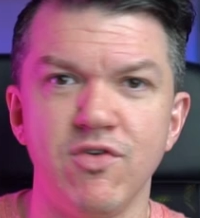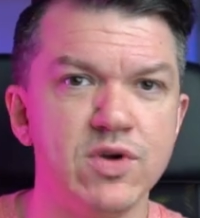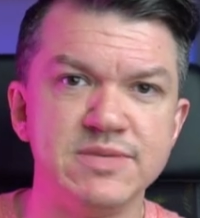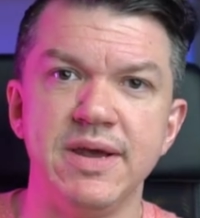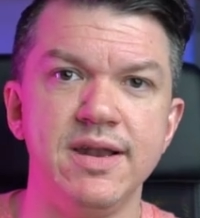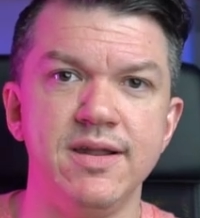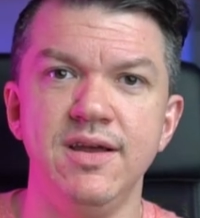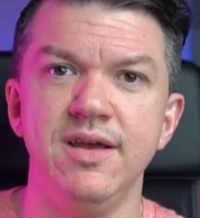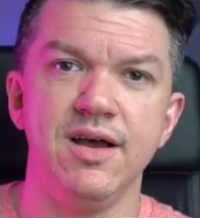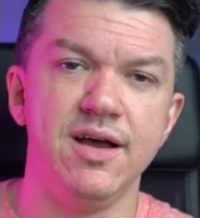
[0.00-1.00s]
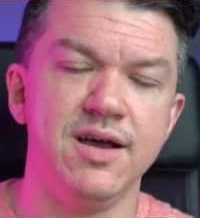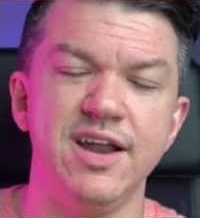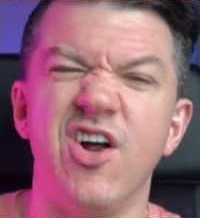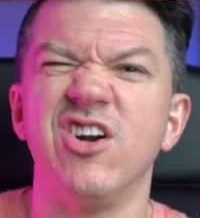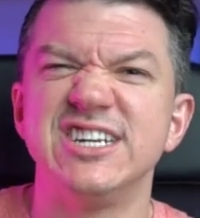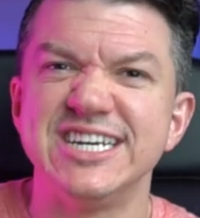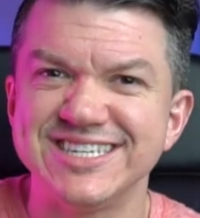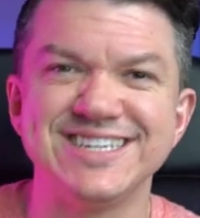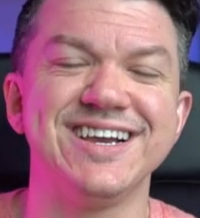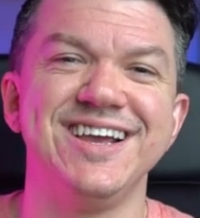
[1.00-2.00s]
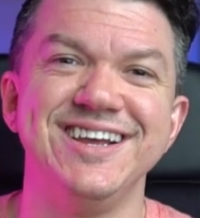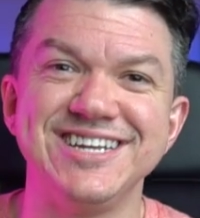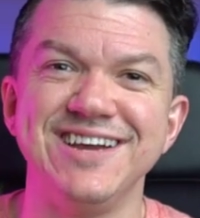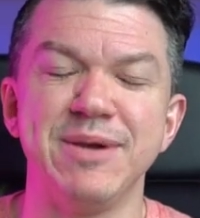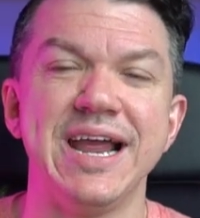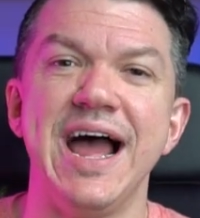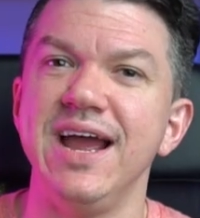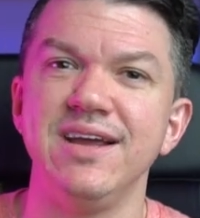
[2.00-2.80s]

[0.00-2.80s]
always been uh, an artistic type of guy.